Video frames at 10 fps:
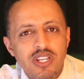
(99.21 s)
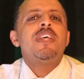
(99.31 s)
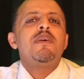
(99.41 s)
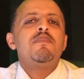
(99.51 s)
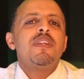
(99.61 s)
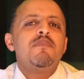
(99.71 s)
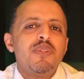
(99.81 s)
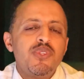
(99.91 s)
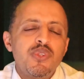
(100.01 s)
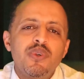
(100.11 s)
Step
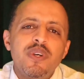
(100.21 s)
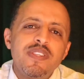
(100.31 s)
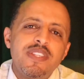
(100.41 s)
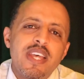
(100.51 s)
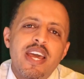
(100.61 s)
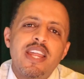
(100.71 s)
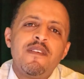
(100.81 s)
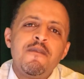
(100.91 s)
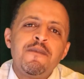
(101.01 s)
number 2 is that